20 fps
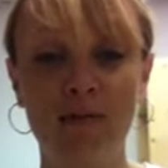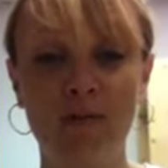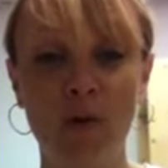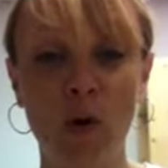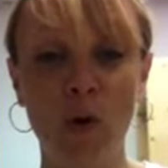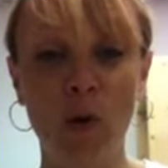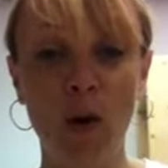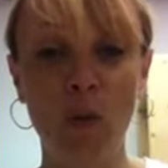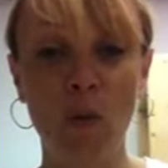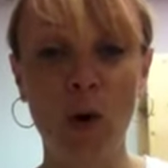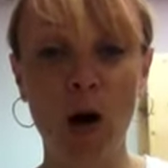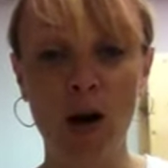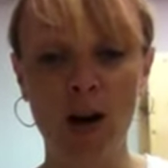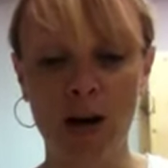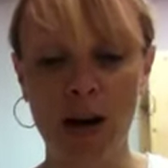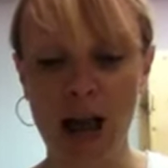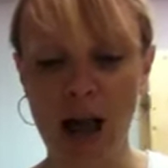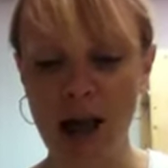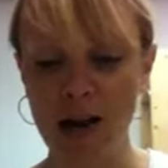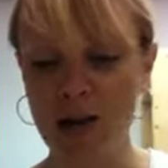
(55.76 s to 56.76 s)
411
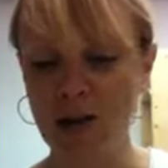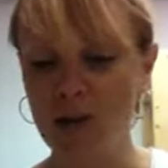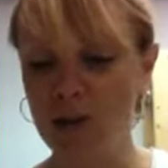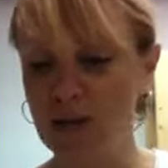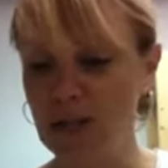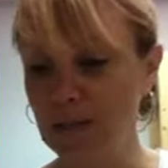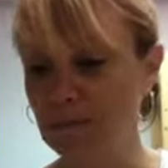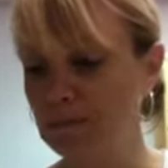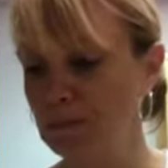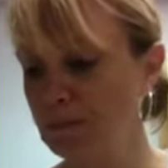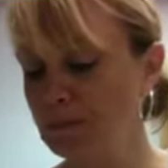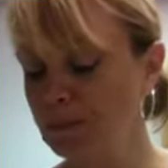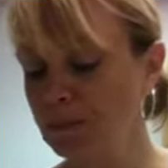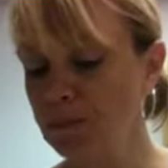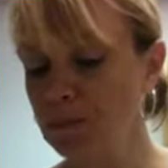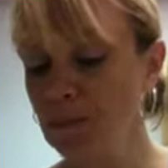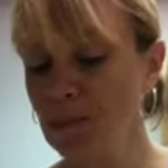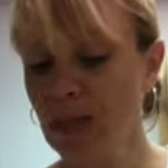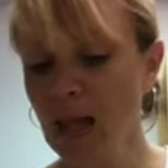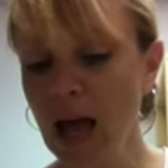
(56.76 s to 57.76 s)
on how to use it.
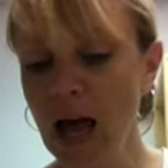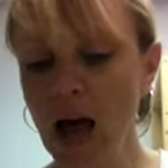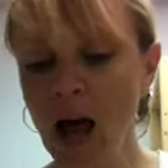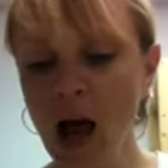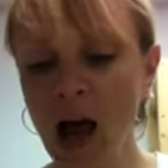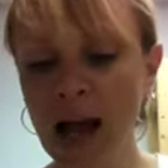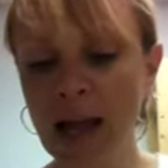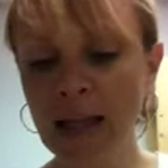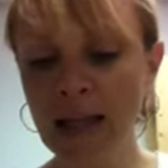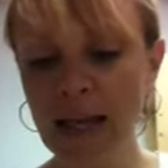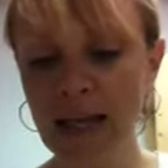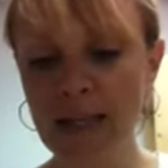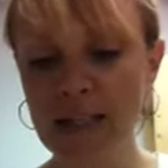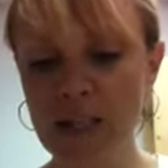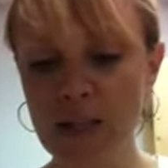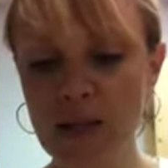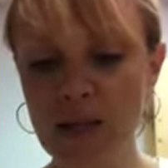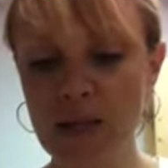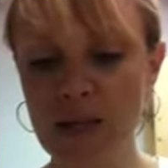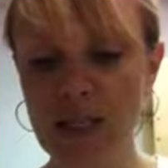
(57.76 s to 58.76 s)
I like
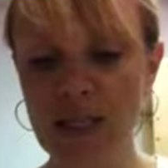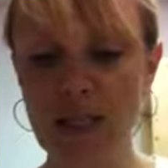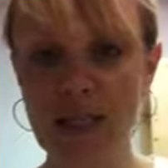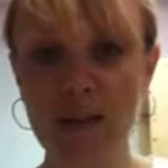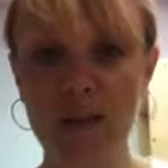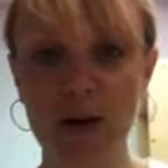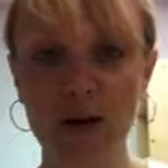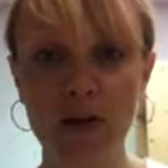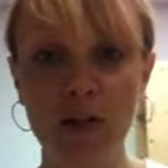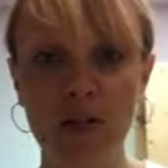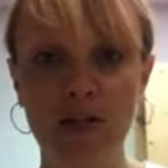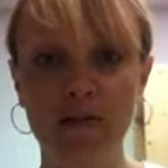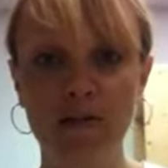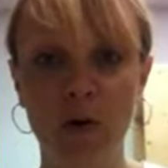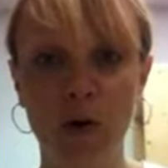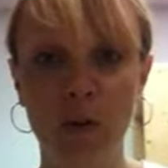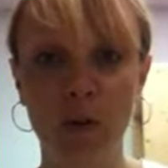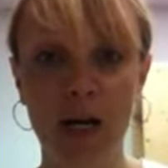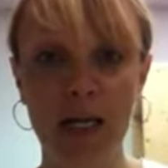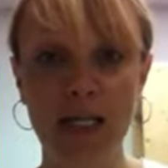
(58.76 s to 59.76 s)
to use these especially
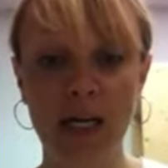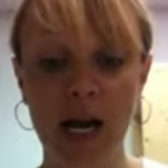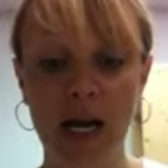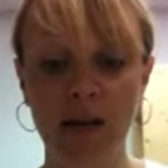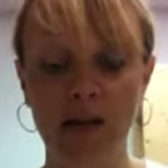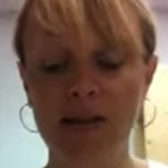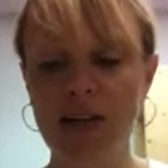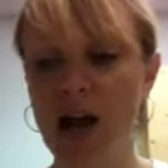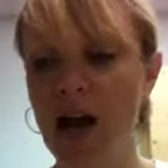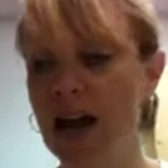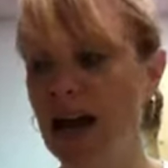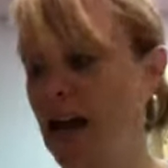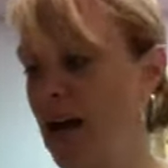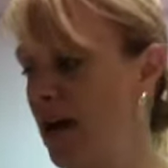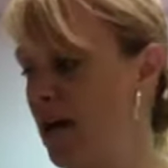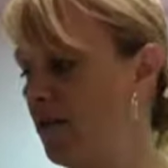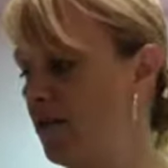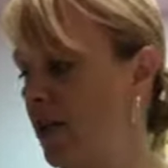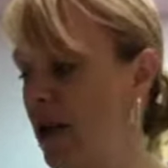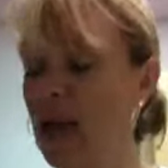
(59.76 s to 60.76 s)
for my titles. I
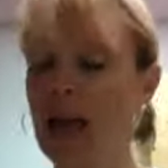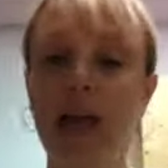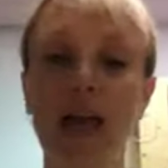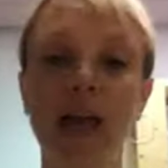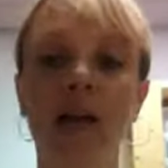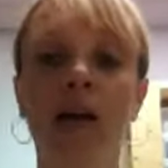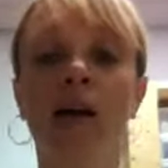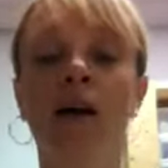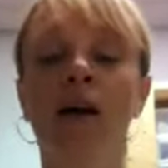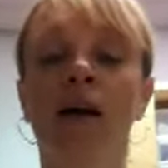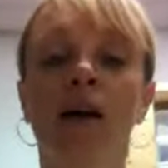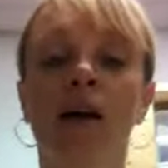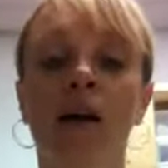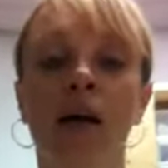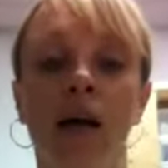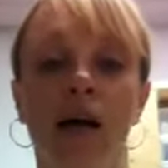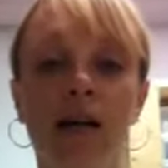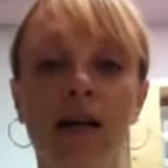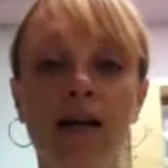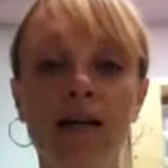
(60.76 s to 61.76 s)
have a
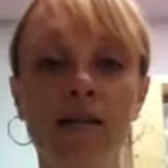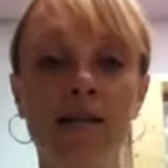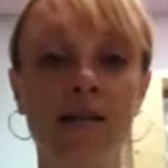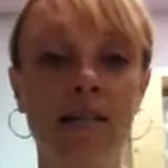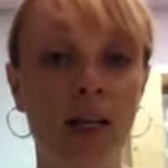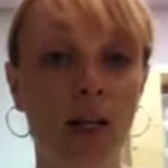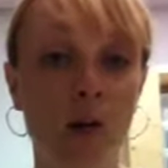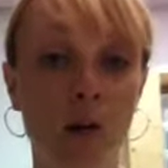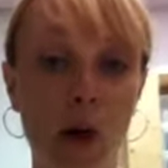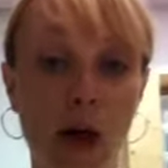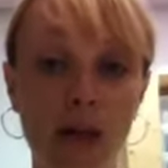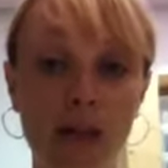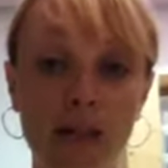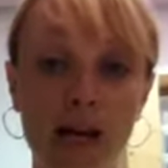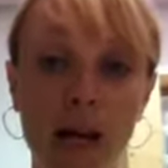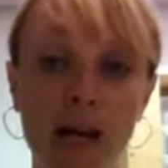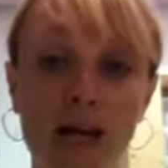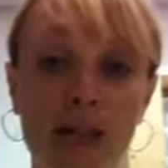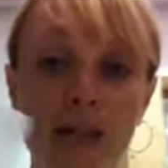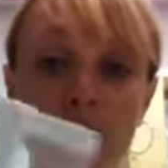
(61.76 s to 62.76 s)
silhouette
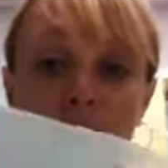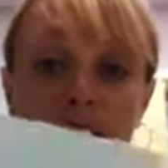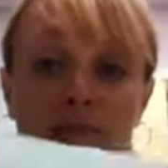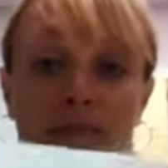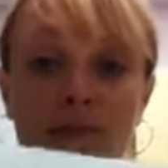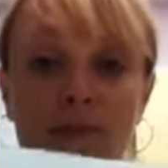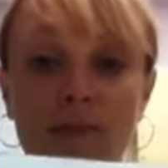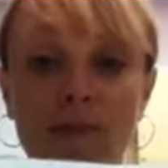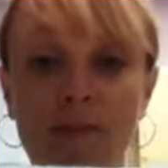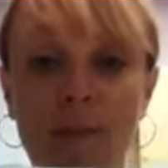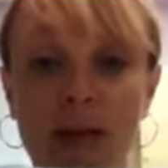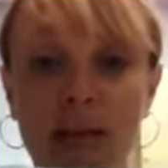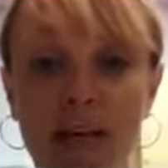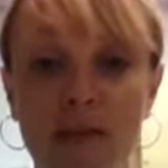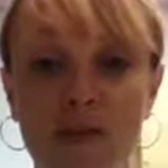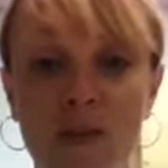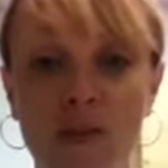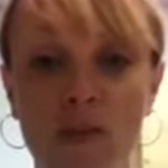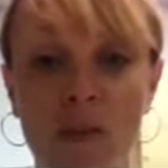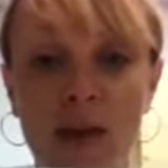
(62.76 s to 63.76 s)
cutting system. Many
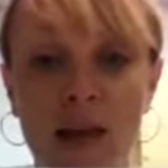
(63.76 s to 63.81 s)
of you